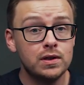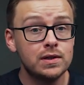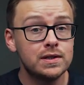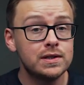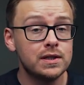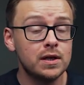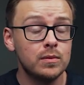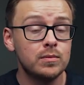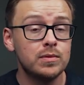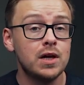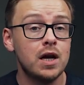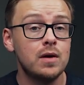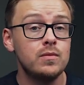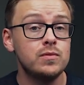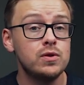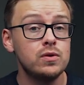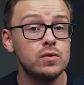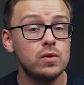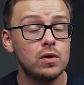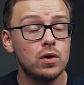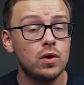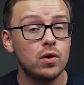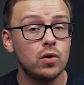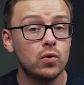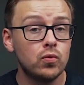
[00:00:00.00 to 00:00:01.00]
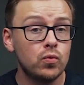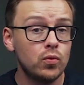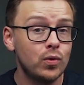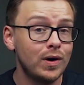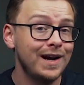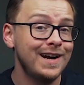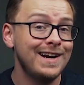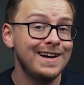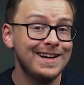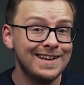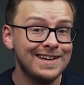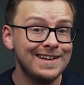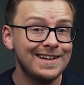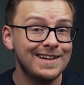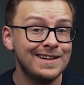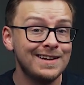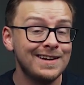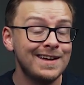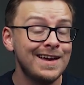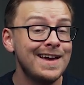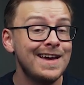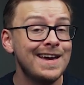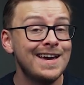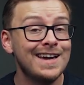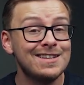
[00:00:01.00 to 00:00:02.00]
sometimes you can go right
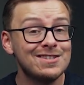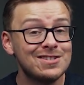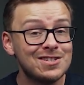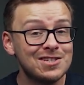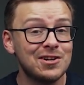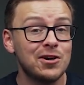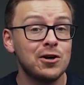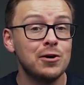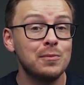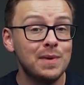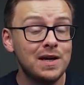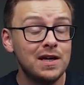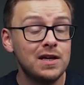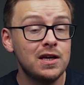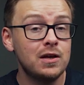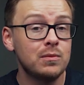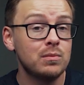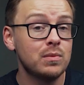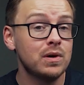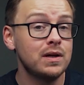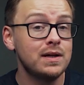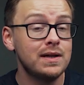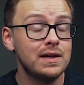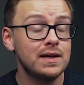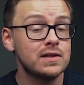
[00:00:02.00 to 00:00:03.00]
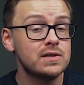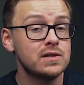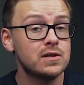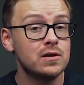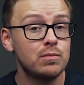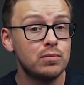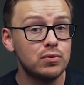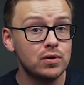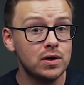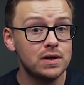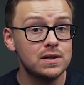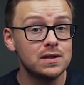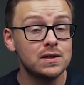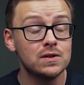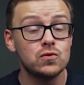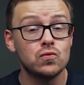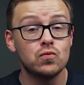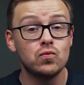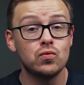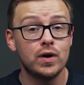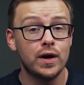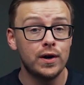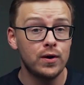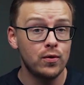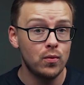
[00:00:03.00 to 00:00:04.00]
in and start making money as an apprentice
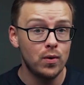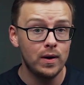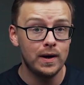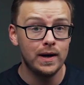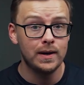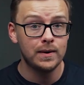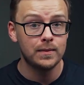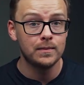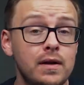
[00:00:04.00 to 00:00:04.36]
right away.